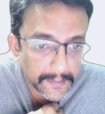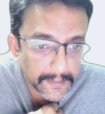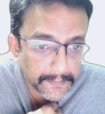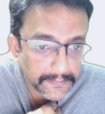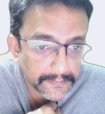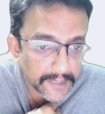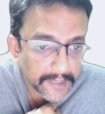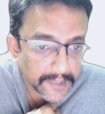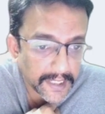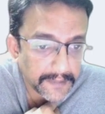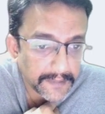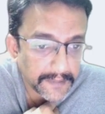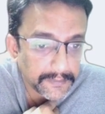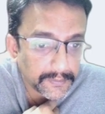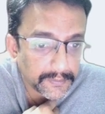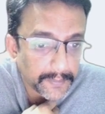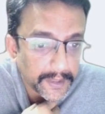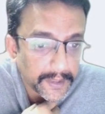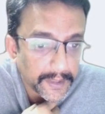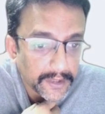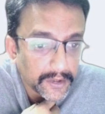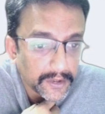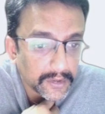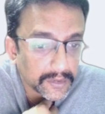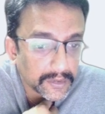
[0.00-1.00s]
time spent
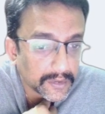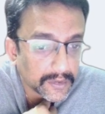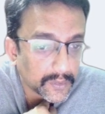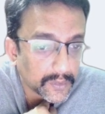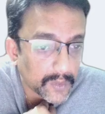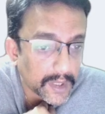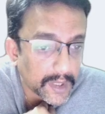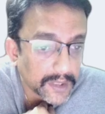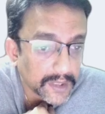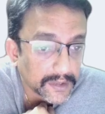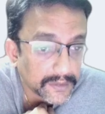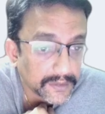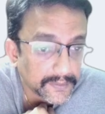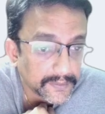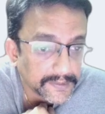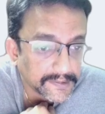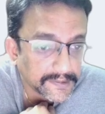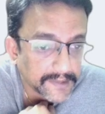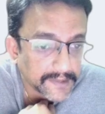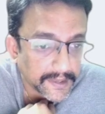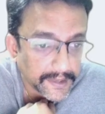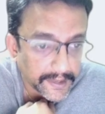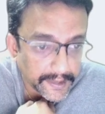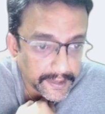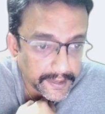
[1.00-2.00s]
on conquest and
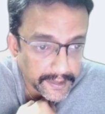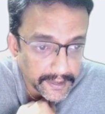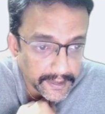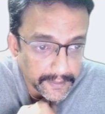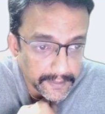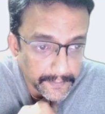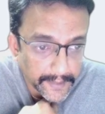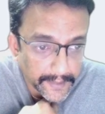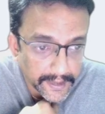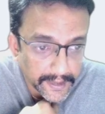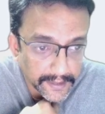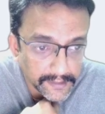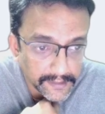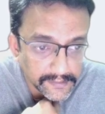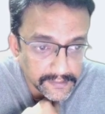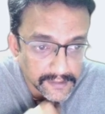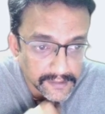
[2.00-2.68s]
territory battles.